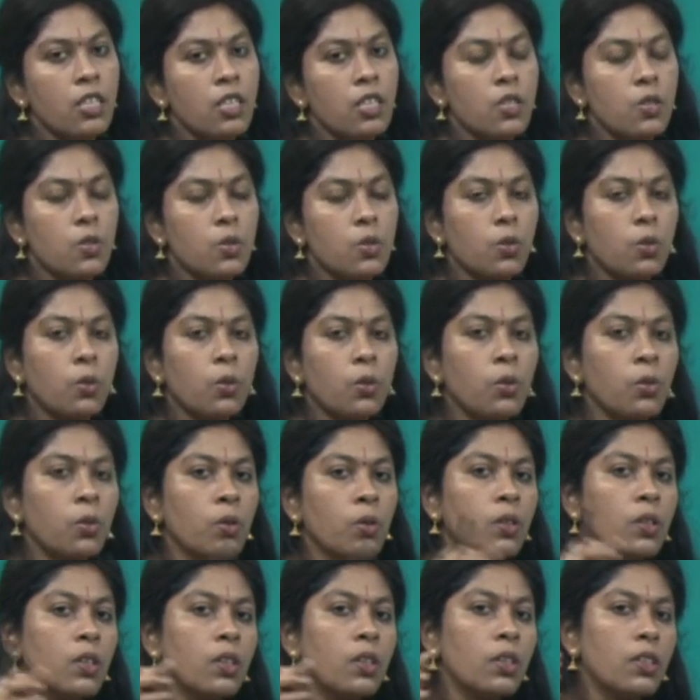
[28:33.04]

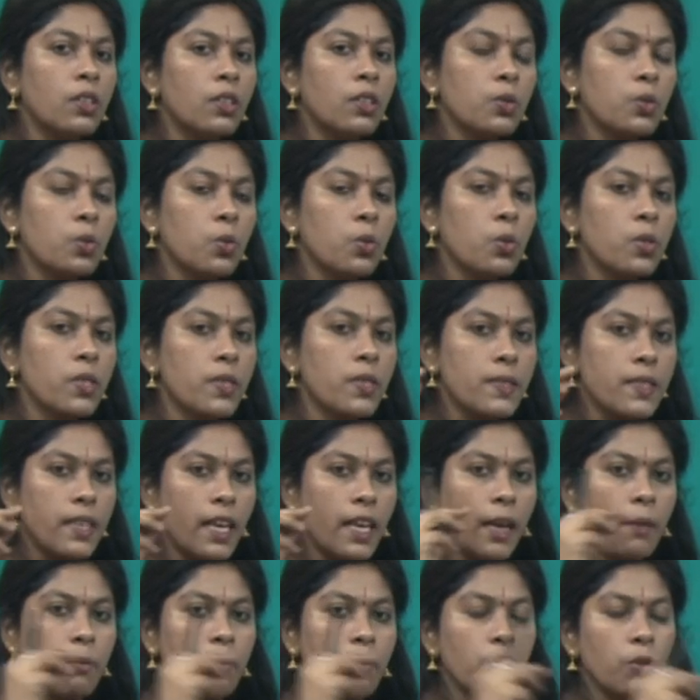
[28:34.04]
So the soldiers
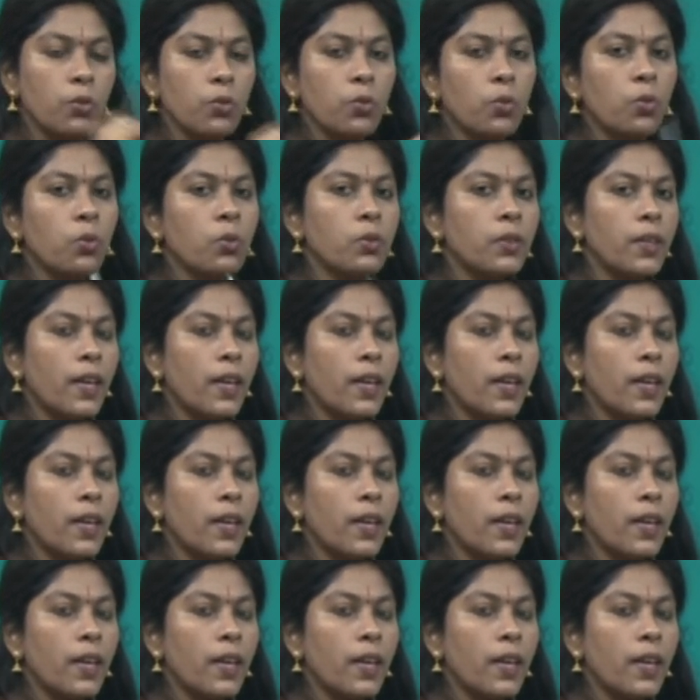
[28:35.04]
came to know